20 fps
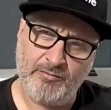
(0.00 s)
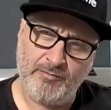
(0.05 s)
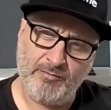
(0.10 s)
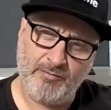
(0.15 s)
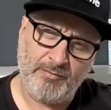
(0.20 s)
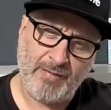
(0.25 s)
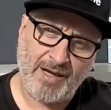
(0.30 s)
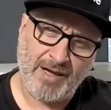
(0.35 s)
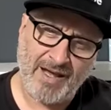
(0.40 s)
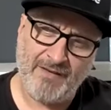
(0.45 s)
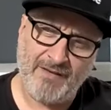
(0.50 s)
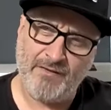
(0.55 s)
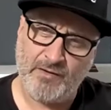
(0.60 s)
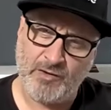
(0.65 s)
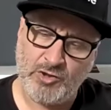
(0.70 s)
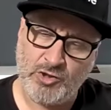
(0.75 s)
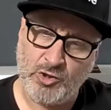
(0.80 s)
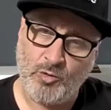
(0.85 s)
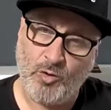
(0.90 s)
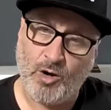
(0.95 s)
man that
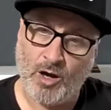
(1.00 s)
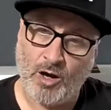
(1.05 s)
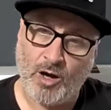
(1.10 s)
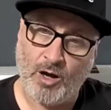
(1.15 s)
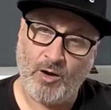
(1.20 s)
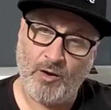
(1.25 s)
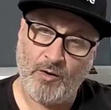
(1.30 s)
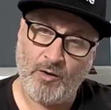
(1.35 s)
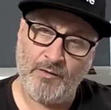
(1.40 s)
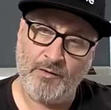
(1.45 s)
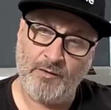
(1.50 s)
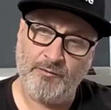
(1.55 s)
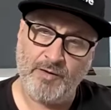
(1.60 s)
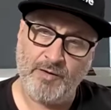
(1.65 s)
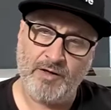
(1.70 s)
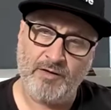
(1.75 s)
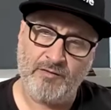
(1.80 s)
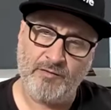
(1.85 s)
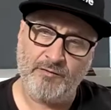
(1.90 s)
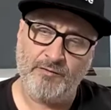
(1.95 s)
you are and the
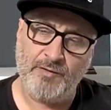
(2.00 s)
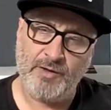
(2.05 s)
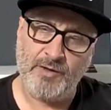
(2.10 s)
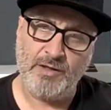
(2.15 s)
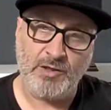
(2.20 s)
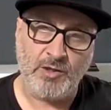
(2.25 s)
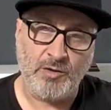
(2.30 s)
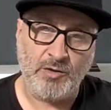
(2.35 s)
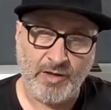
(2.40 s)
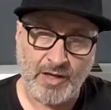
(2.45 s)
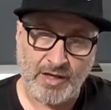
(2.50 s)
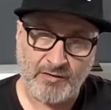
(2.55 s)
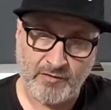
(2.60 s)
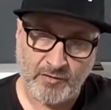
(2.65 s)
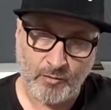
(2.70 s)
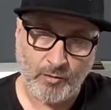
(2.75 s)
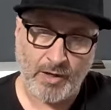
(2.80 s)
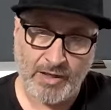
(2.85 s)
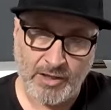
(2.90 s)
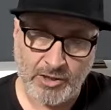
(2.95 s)
things that fit you, and that's the
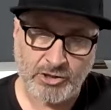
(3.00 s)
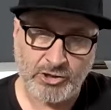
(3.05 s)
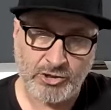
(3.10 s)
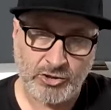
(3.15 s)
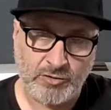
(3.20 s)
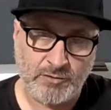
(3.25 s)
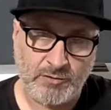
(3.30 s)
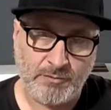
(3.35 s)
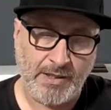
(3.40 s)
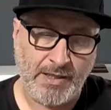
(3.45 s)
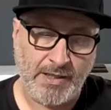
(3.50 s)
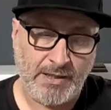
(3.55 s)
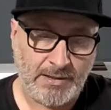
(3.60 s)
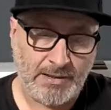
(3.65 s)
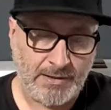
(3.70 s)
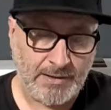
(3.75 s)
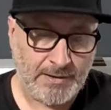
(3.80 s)
way it should be.